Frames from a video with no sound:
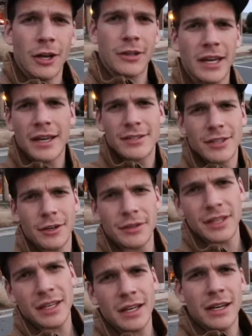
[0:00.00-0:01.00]
Okay, so
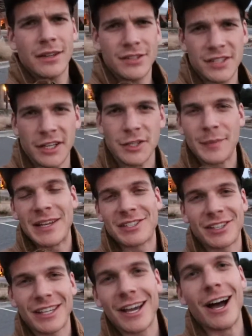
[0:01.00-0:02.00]
the uh, the sun is
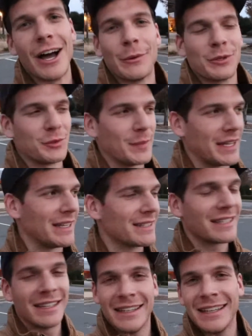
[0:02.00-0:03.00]
basically gone, which
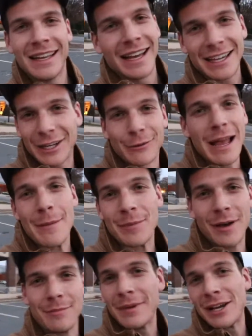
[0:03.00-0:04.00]
means I gotta wrap
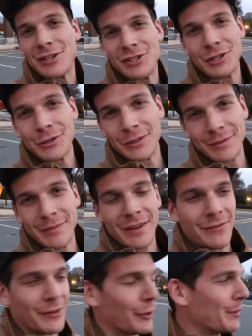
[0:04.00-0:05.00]
up my shoot. My
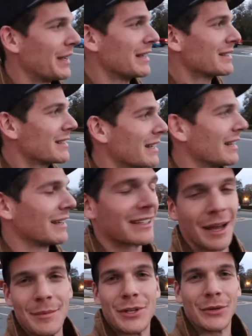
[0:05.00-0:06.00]
filming's gonna
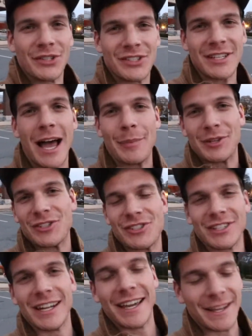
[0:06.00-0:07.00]
come to a stoppage
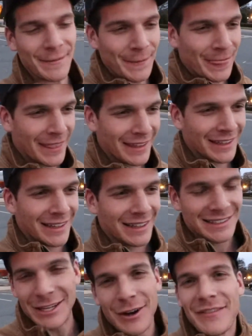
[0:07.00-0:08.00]
tonight,
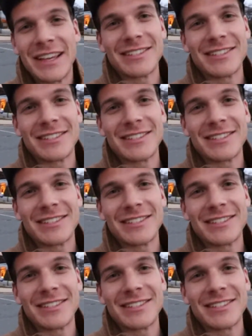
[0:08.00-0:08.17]
so I don't have any